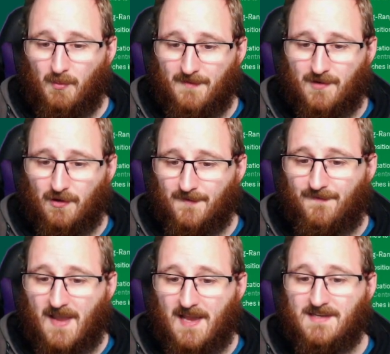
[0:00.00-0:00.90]
We've got a
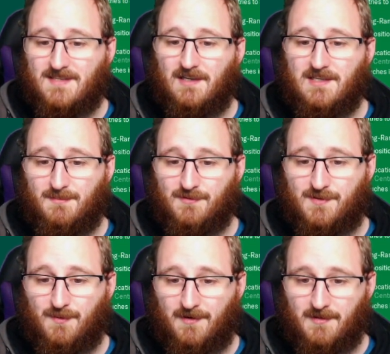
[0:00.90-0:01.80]
fairly sizable
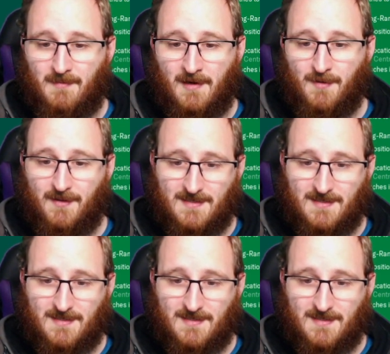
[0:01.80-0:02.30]
squad at the moment.